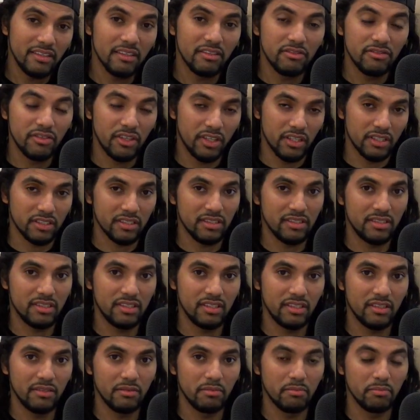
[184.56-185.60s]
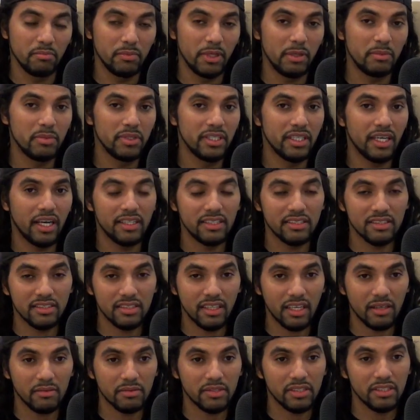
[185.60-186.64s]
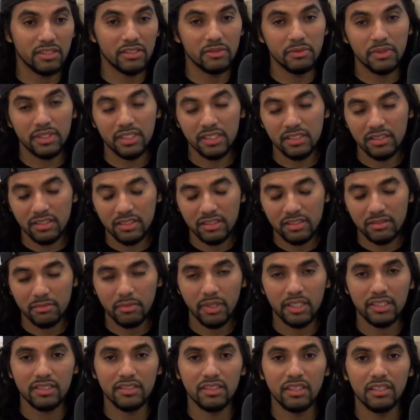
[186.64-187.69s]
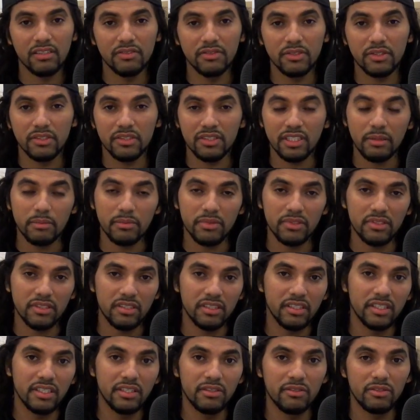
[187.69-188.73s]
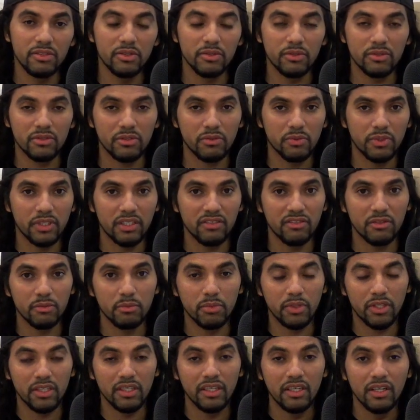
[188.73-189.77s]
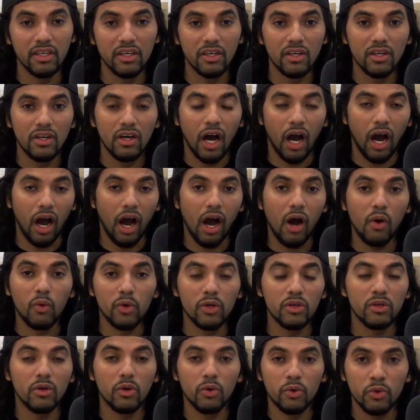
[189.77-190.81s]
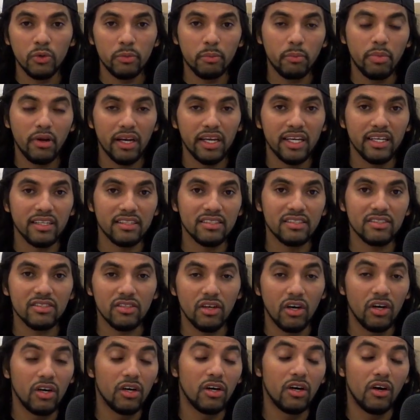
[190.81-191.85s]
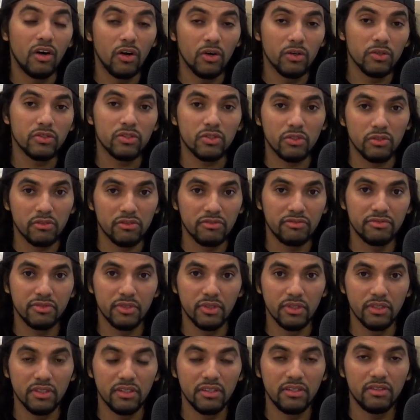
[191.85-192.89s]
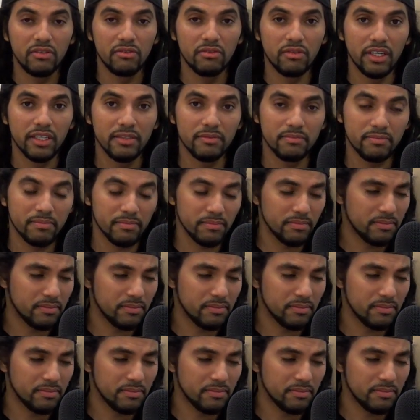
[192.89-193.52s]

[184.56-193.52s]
of us, maybe not in the same situations as myself or the same scenarios or whatever, but our own plates are also full, right?